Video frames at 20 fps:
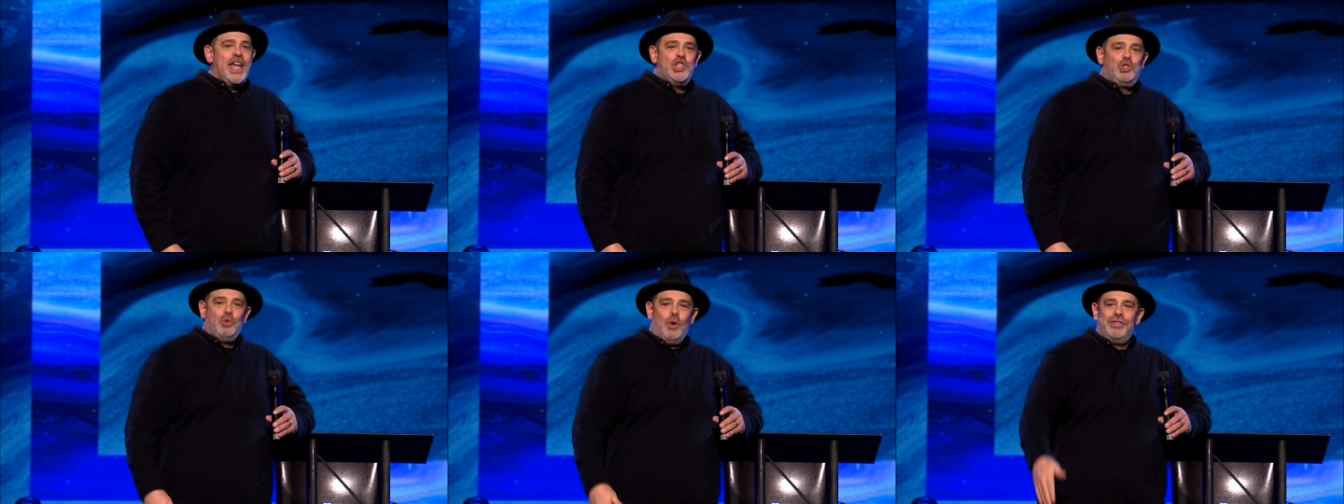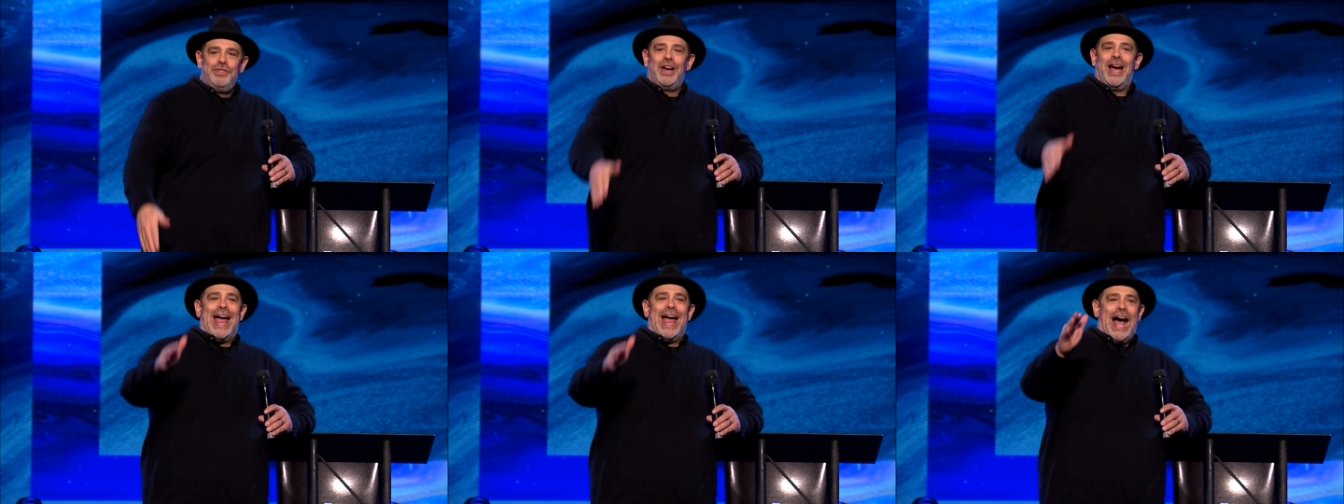is
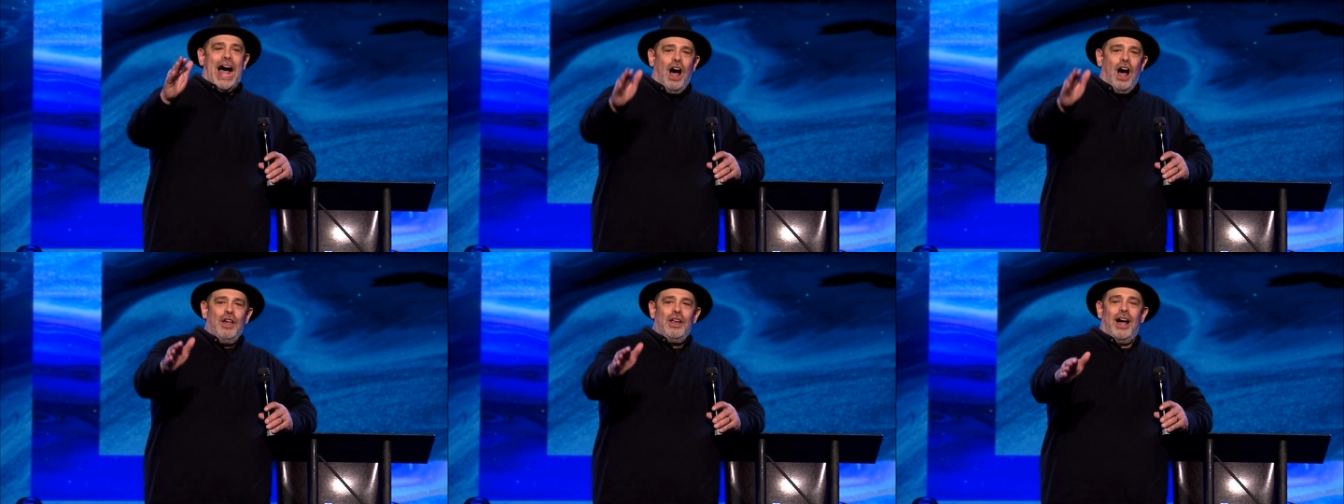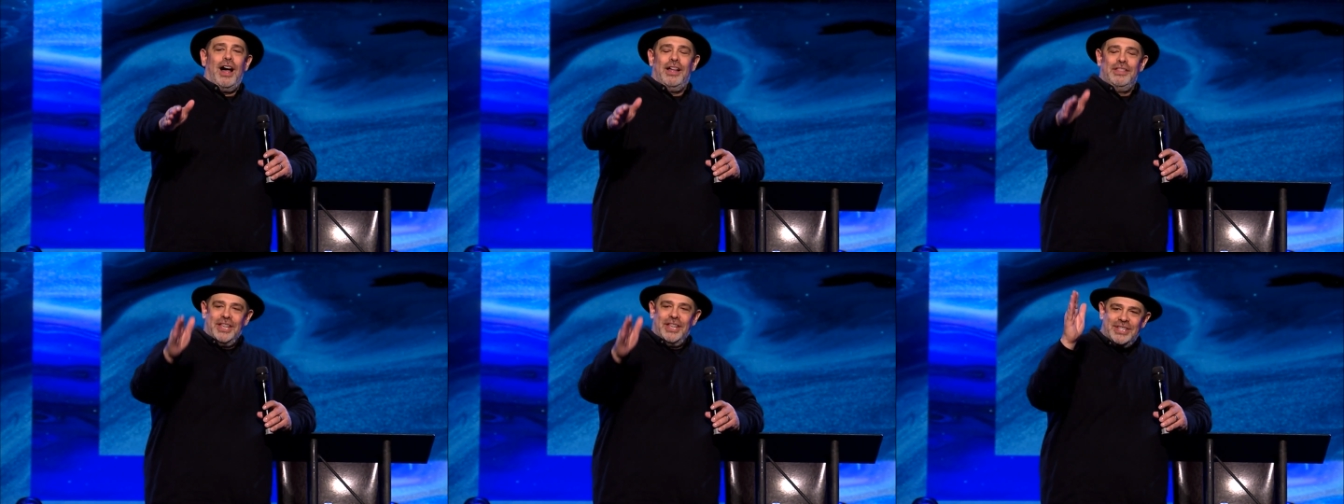when they're
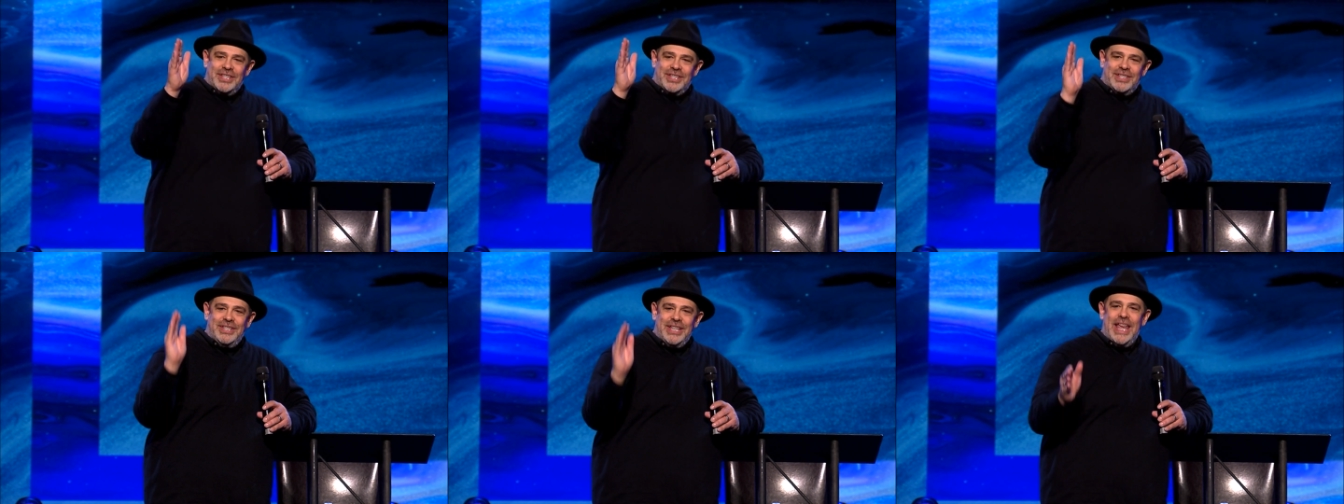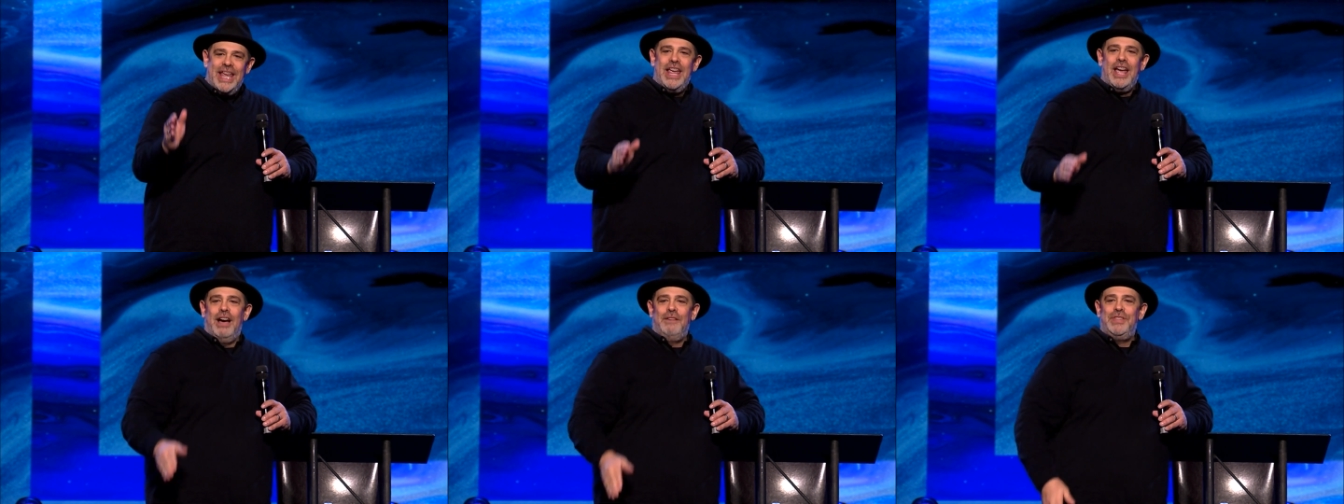out on the
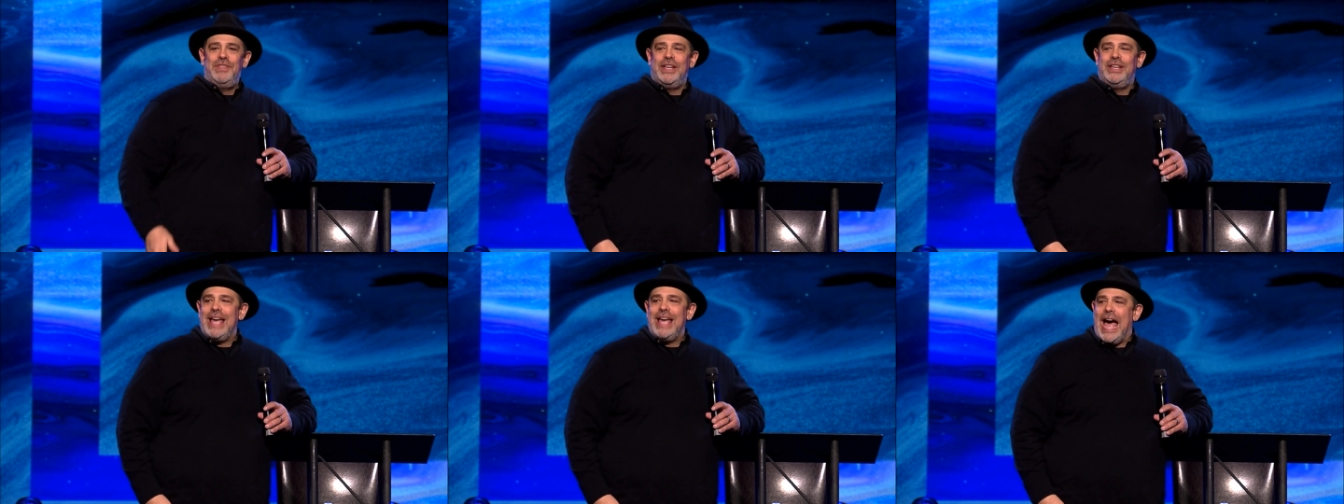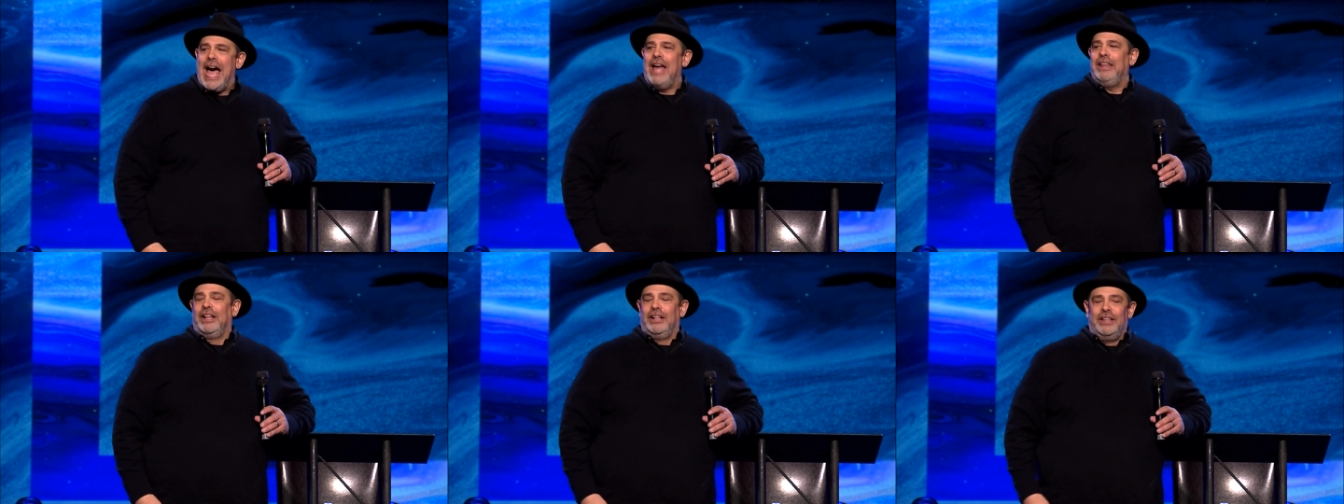Sea of the
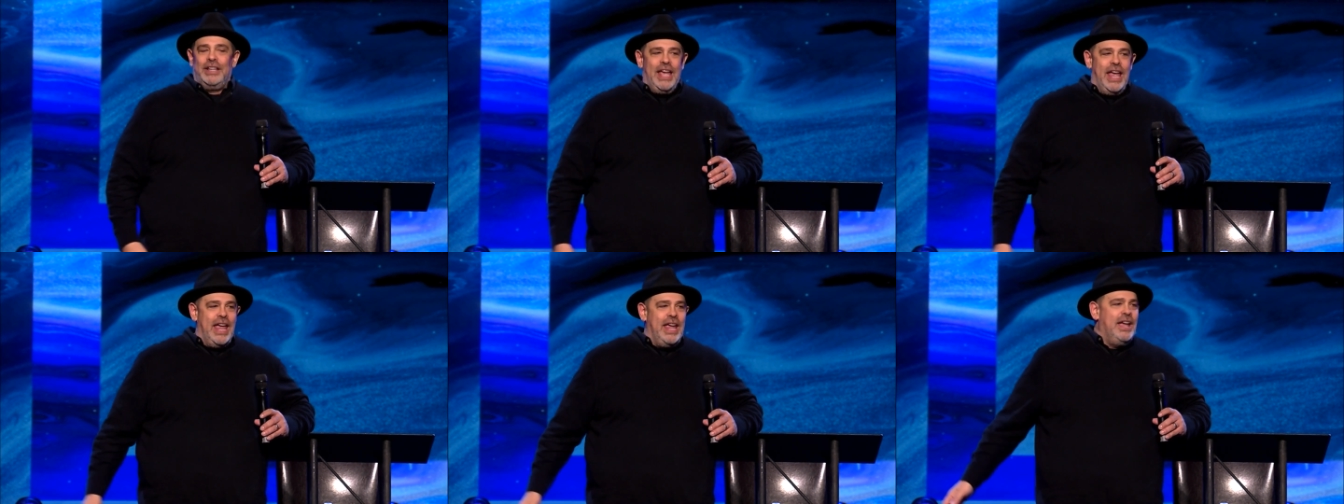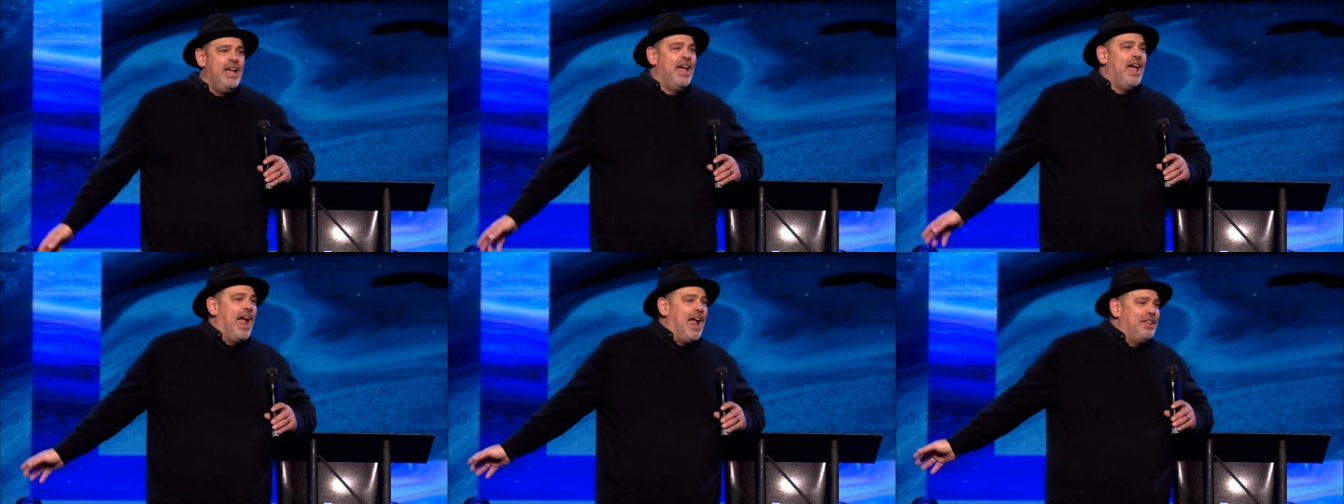Galilee